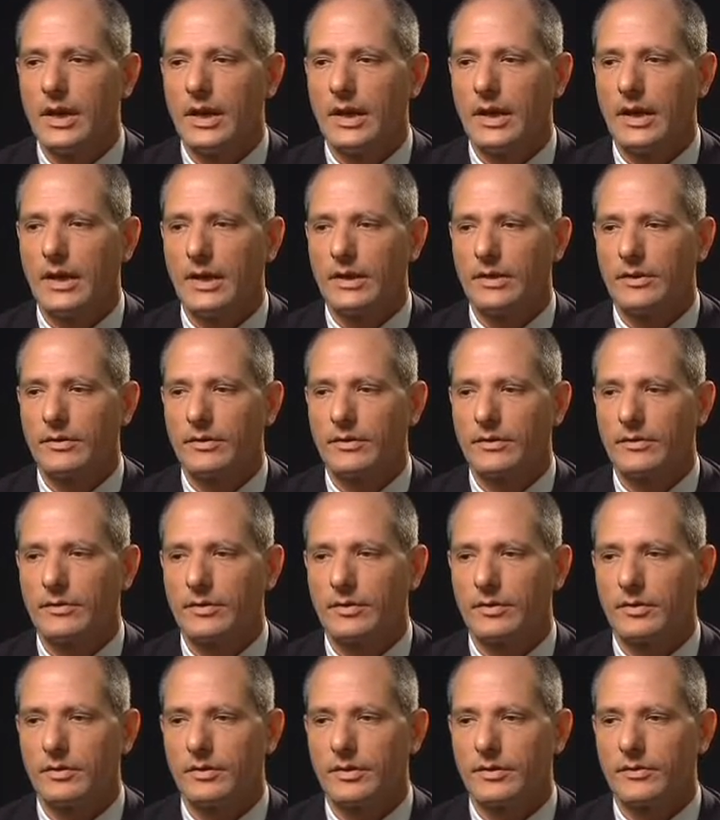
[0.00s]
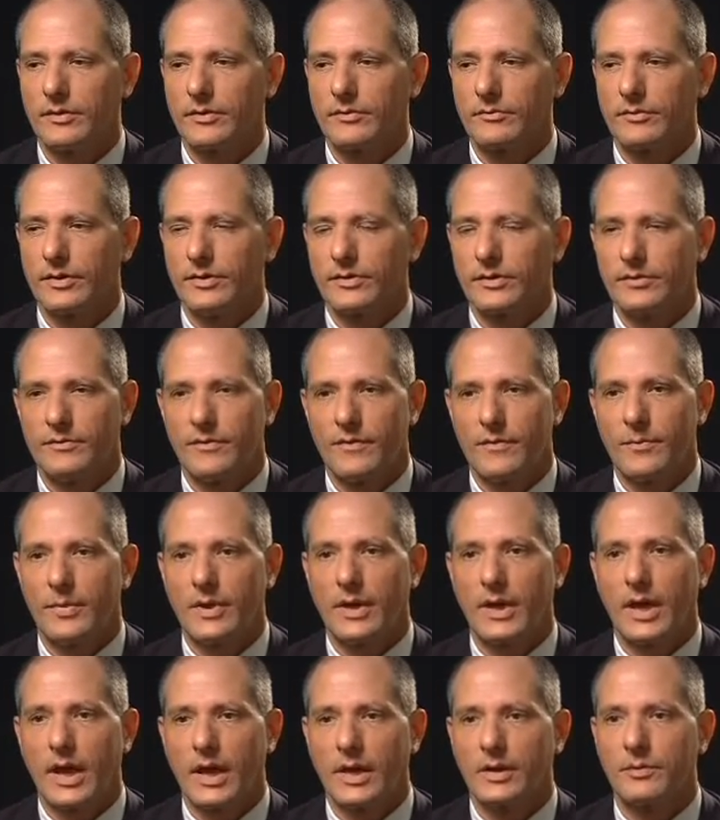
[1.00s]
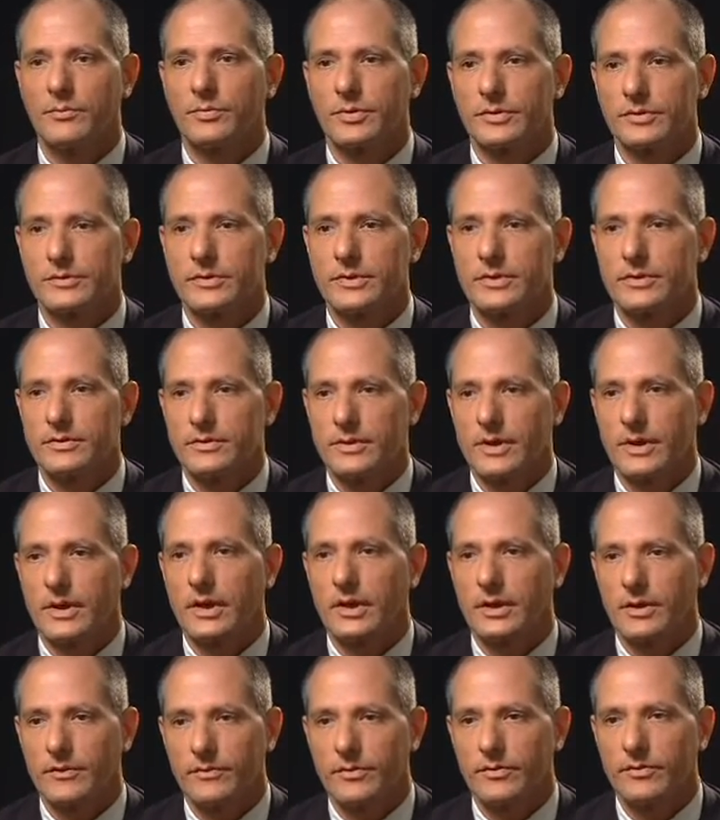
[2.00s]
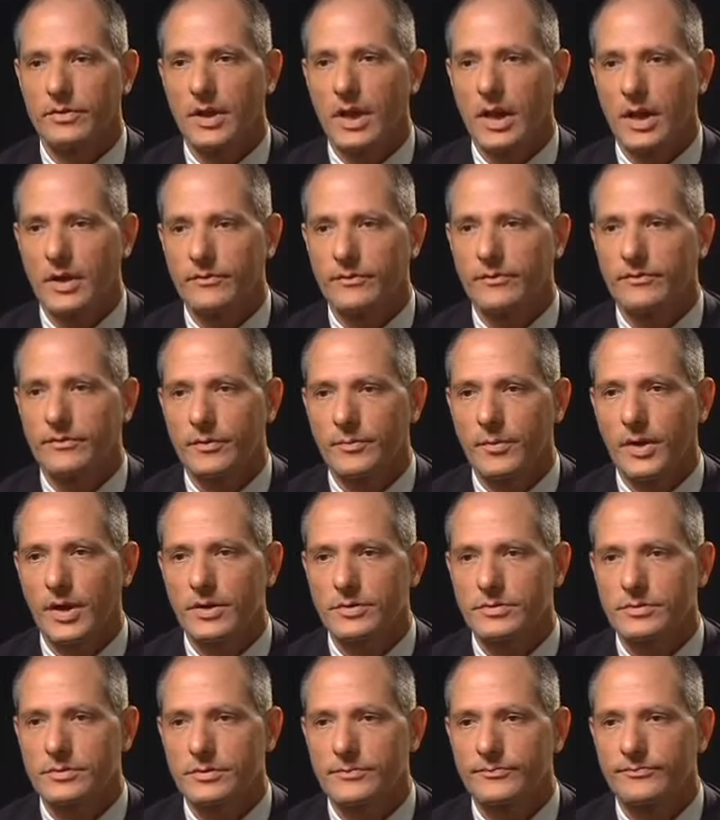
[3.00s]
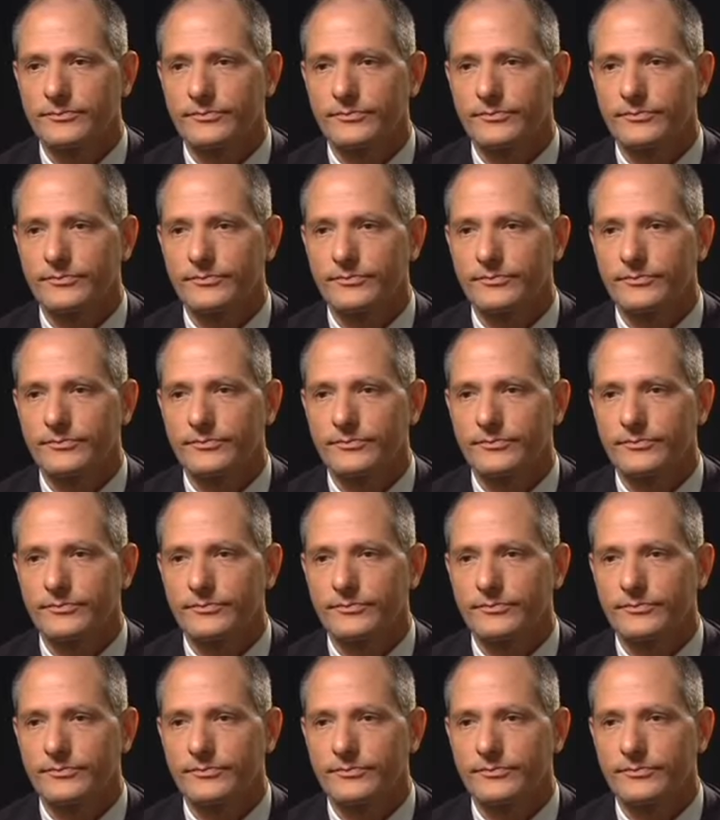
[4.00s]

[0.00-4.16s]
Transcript: And so it's a relatively benign procedure that can give you a lot of information.